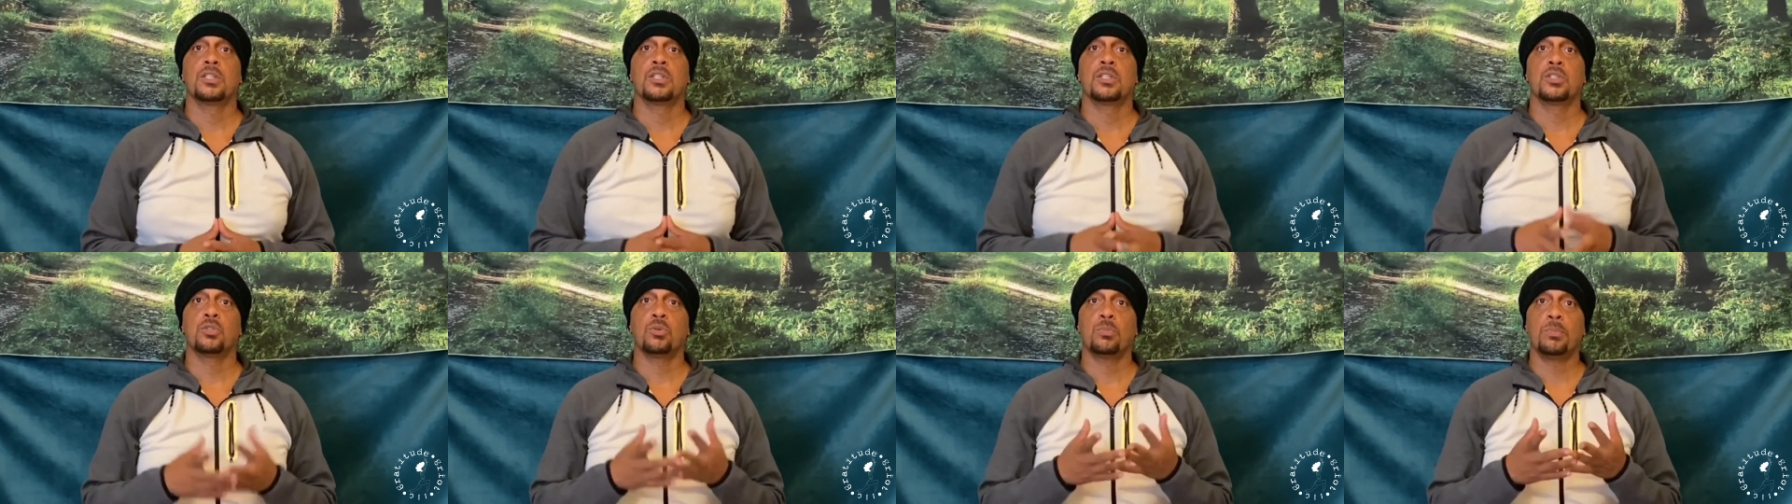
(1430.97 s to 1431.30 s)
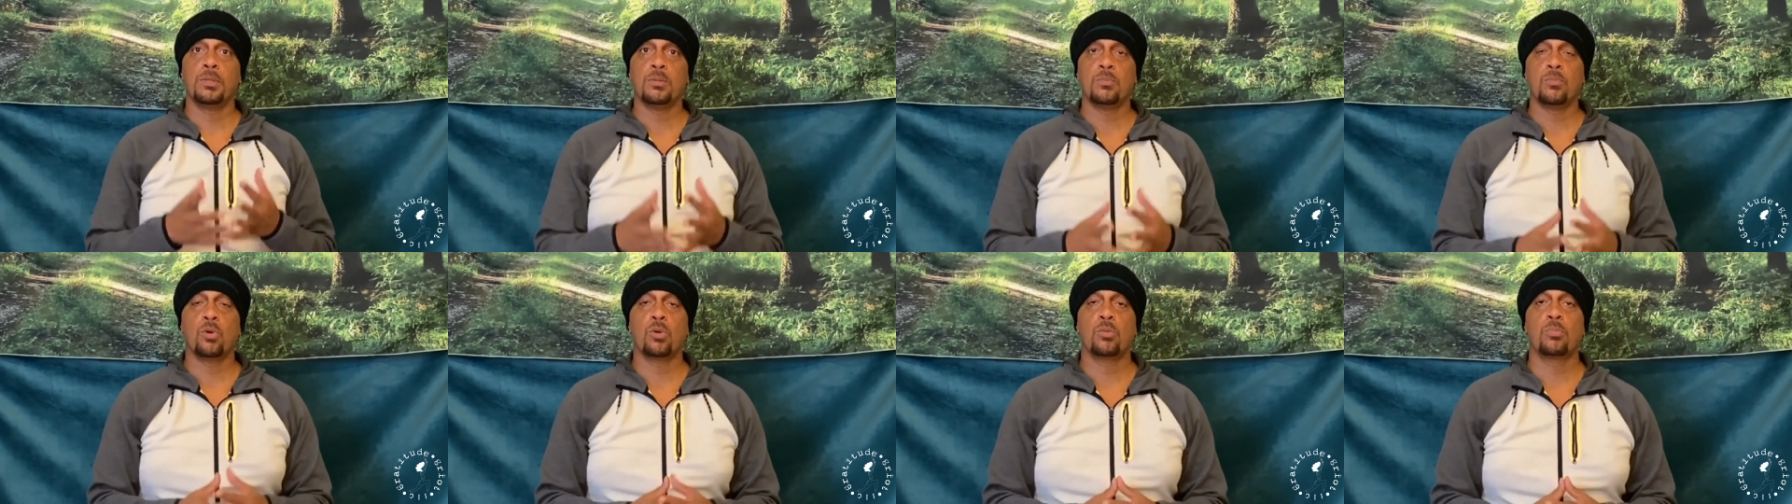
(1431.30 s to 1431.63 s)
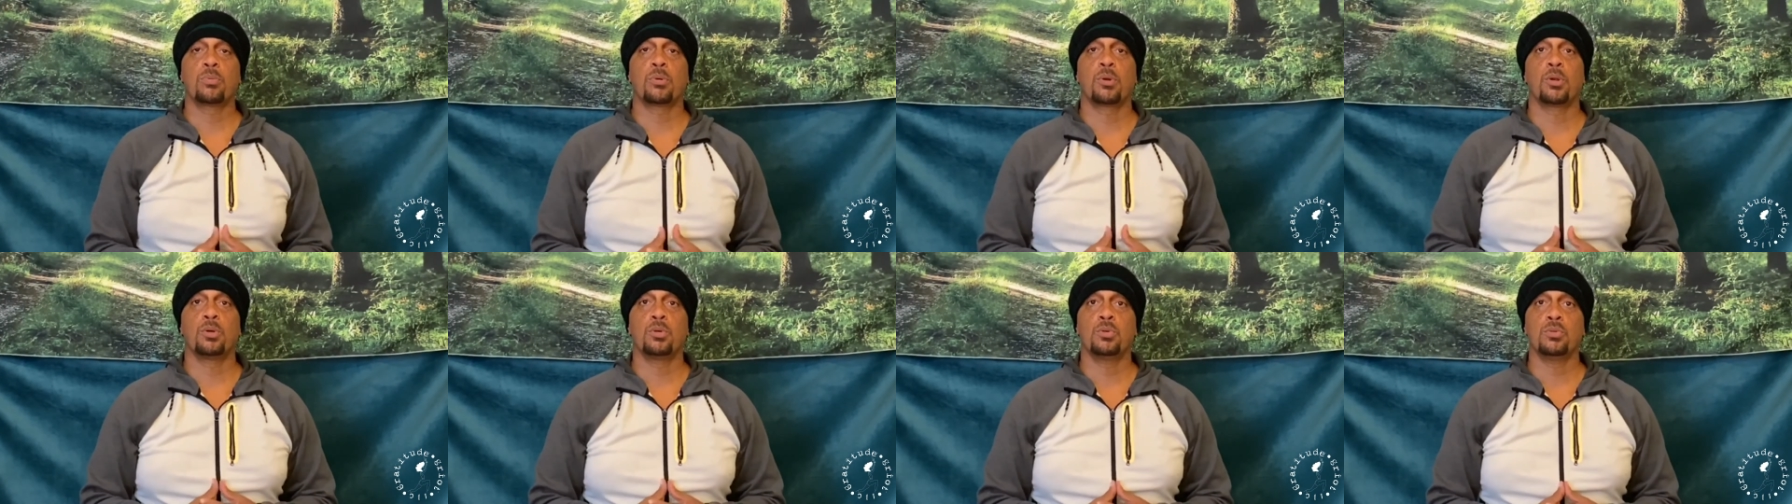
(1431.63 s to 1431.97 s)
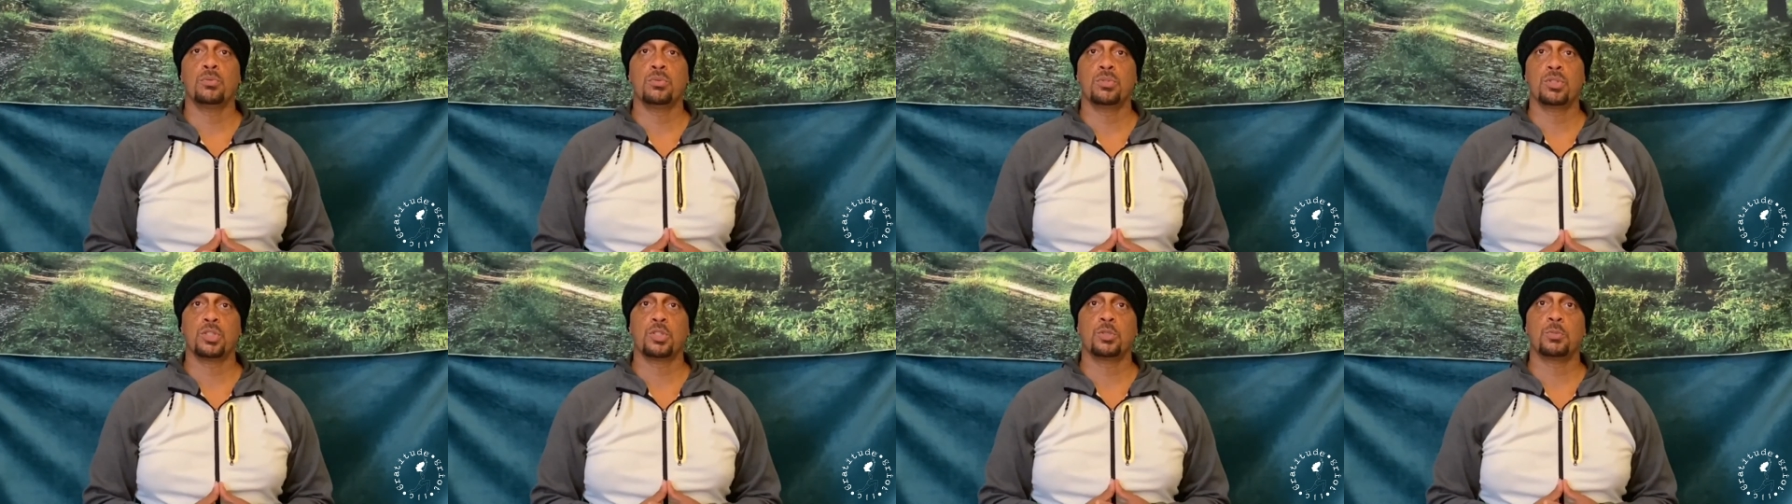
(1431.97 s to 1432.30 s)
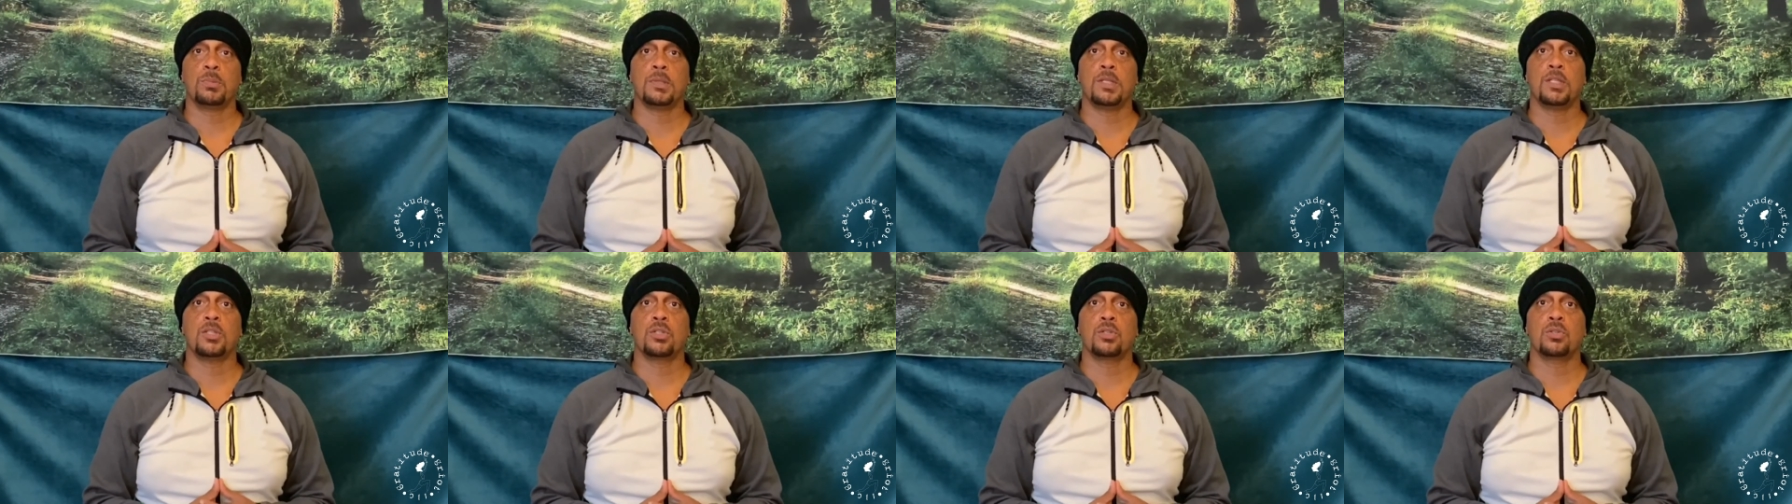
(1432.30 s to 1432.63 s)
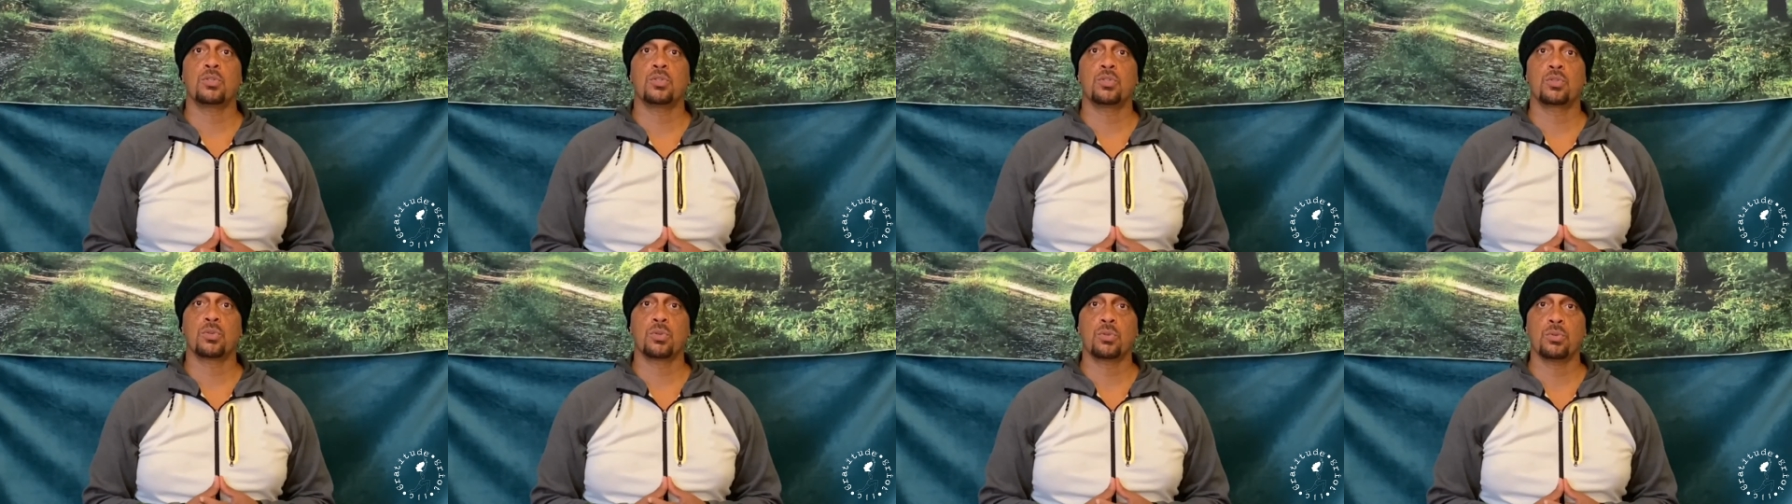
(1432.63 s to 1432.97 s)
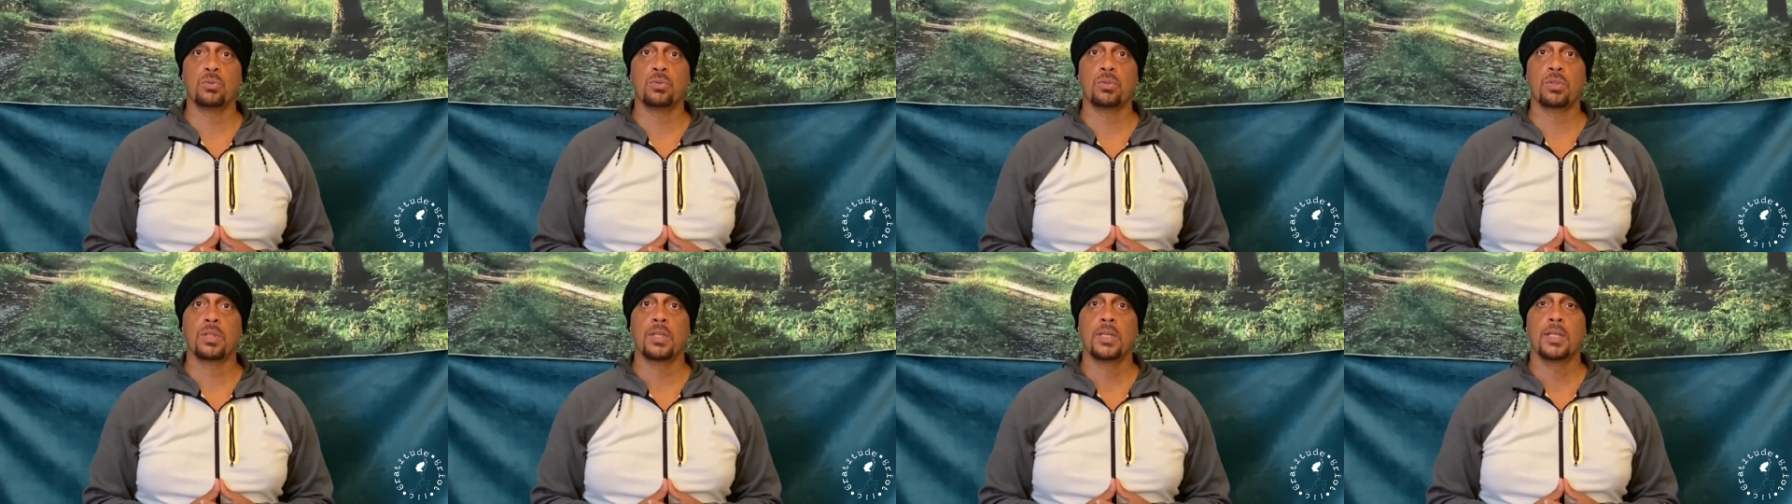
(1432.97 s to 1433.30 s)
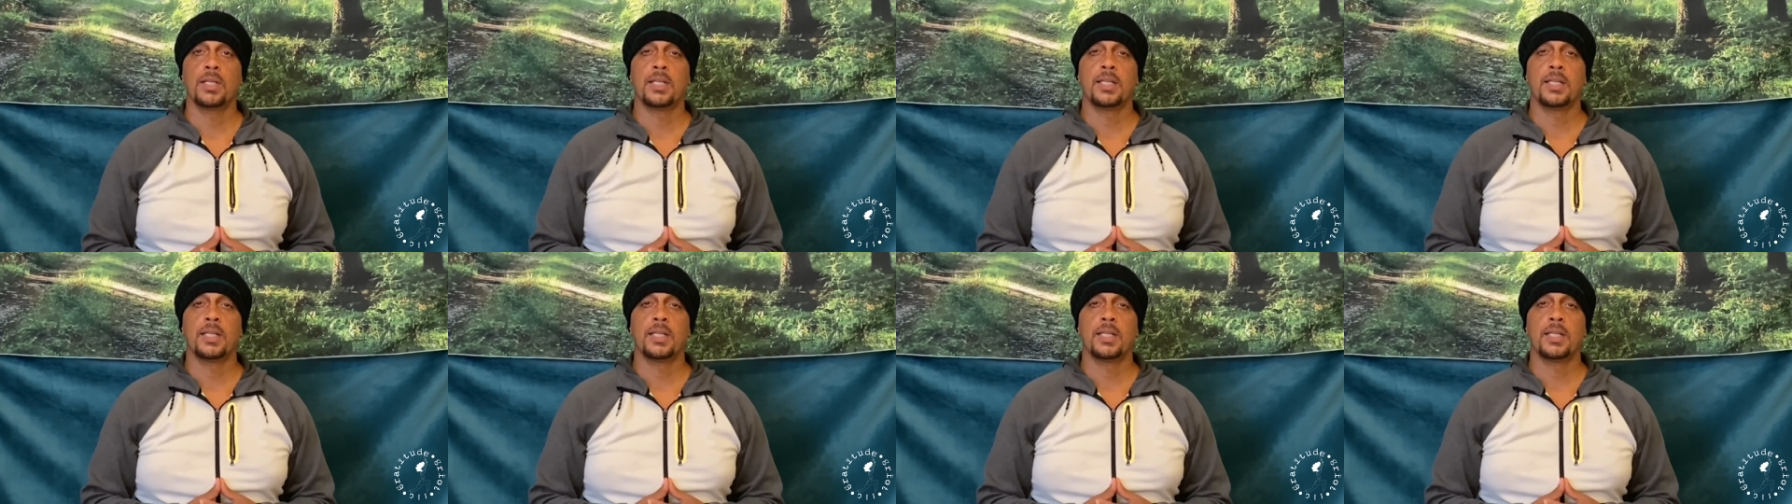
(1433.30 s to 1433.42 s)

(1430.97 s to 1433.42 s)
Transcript: you'll be more prone to speak your truth.